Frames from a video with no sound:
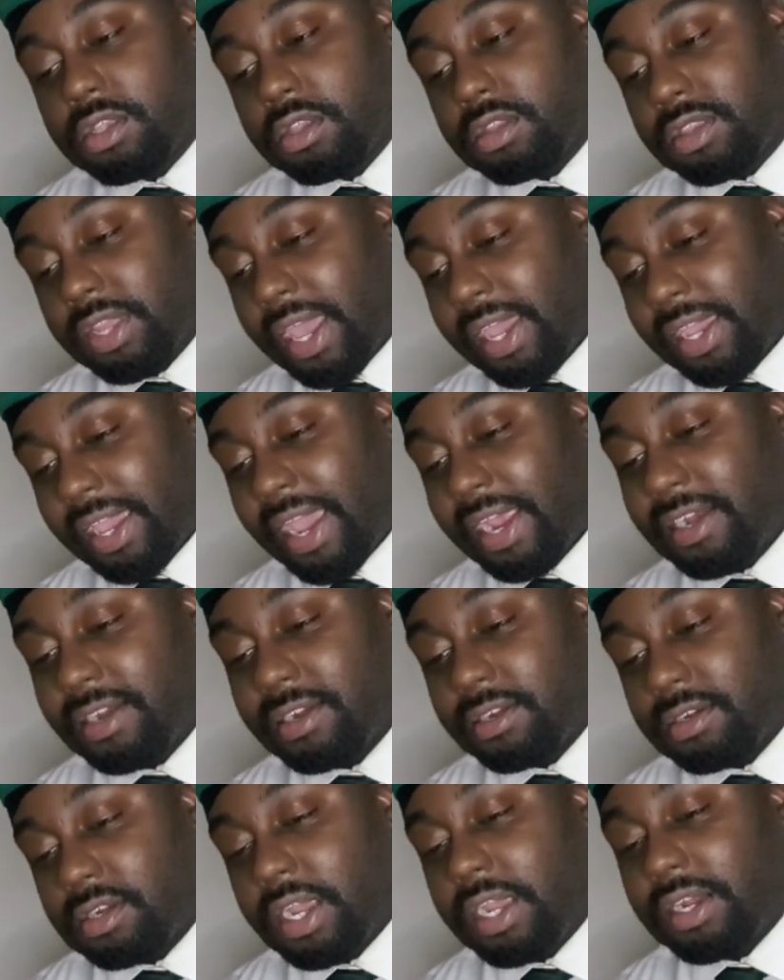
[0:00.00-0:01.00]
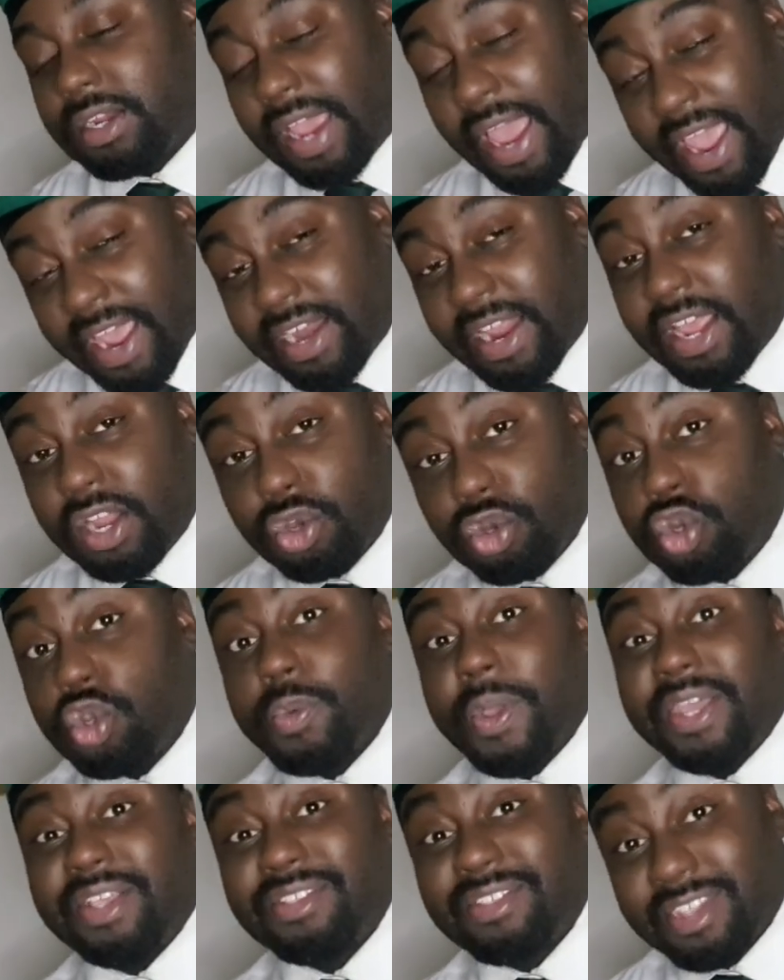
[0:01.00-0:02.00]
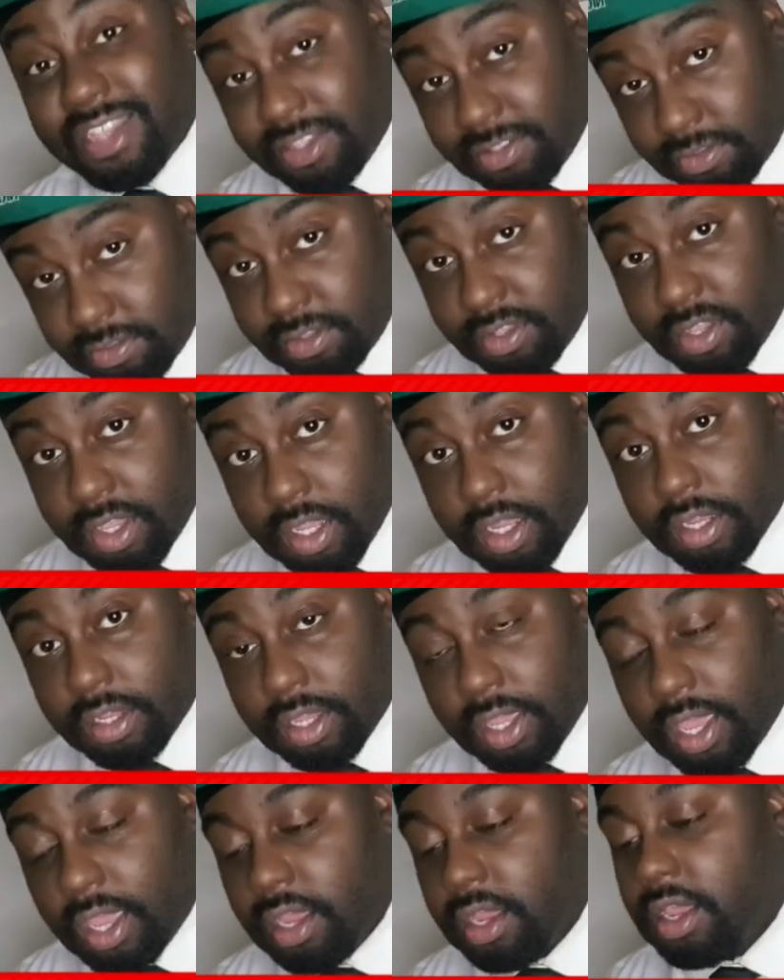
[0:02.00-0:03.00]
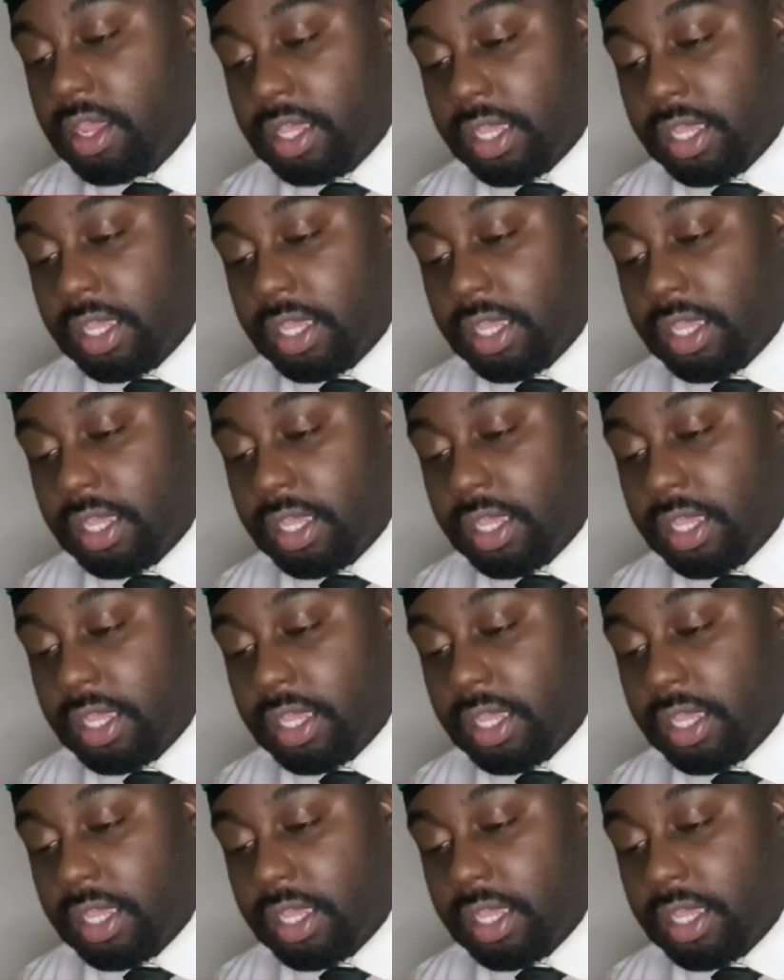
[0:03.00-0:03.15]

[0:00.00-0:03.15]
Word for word: that can and do exist, yeah?